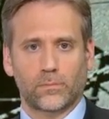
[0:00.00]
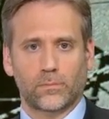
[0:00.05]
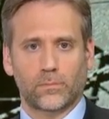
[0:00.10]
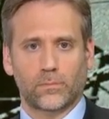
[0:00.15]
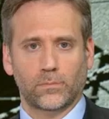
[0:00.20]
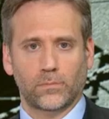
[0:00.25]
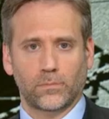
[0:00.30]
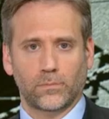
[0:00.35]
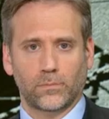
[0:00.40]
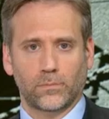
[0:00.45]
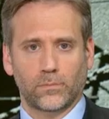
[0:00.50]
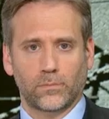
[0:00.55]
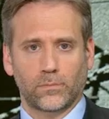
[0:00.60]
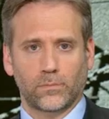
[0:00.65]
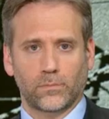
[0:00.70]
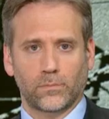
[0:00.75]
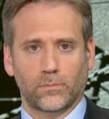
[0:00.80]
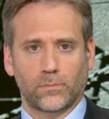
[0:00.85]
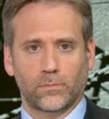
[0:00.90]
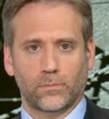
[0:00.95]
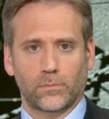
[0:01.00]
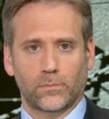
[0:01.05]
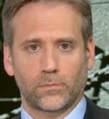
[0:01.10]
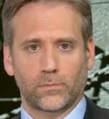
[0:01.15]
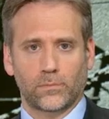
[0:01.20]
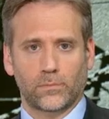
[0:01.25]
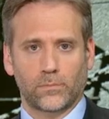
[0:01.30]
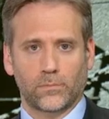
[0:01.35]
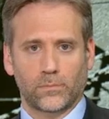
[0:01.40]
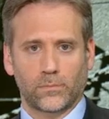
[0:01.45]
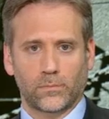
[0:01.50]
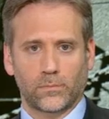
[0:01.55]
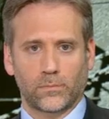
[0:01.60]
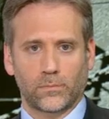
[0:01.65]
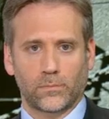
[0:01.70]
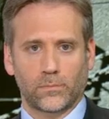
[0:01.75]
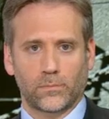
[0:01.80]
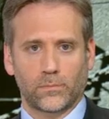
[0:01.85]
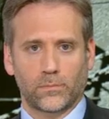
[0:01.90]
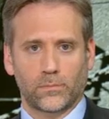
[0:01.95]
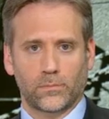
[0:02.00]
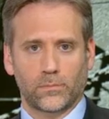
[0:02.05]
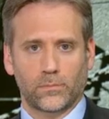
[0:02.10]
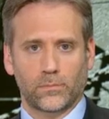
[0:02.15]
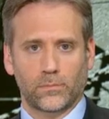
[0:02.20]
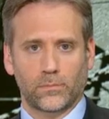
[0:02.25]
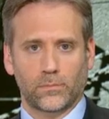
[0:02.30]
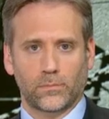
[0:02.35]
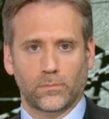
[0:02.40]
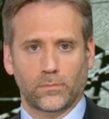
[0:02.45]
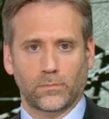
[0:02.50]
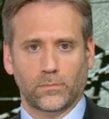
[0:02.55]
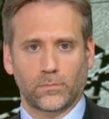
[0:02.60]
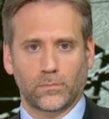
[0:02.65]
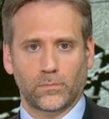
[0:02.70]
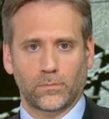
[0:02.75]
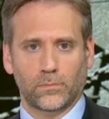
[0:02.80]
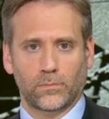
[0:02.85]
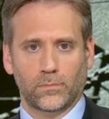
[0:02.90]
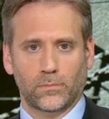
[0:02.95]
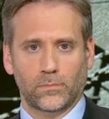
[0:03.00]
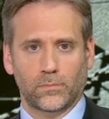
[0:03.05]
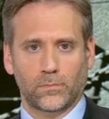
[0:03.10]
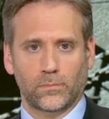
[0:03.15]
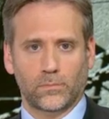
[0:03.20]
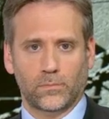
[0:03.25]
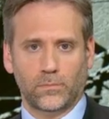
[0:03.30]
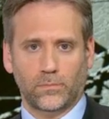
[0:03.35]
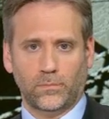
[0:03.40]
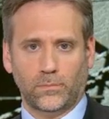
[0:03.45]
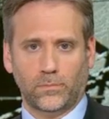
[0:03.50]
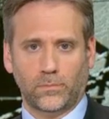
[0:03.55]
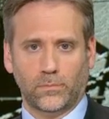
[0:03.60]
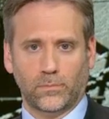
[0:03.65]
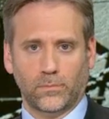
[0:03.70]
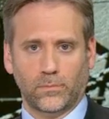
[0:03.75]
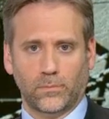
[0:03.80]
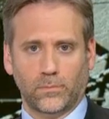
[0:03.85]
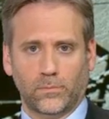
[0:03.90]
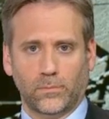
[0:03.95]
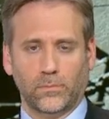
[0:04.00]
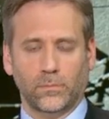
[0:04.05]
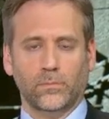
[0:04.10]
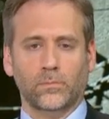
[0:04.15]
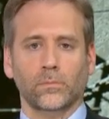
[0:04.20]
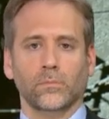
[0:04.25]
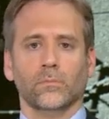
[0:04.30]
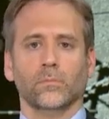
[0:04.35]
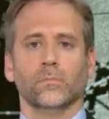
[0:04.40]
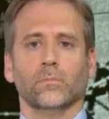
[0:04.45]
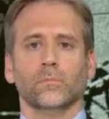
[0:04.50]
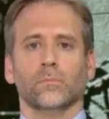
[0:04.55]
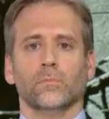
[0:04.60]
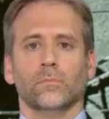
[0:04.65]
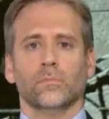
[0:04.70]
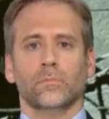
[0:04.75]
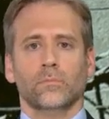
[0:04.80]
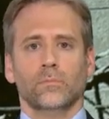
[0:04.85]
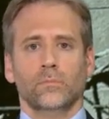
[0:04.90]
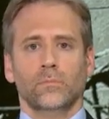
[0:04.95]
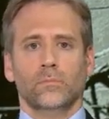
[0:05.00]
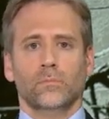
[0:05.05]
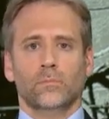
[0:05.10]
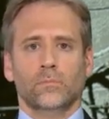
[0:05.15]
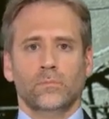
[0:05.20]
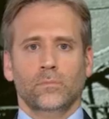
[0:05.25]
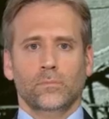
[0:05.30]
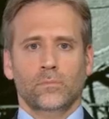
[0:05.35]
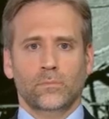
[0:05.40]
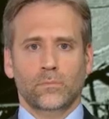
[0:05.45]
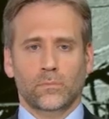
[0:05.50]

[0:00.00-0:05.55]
The person shown says nothing.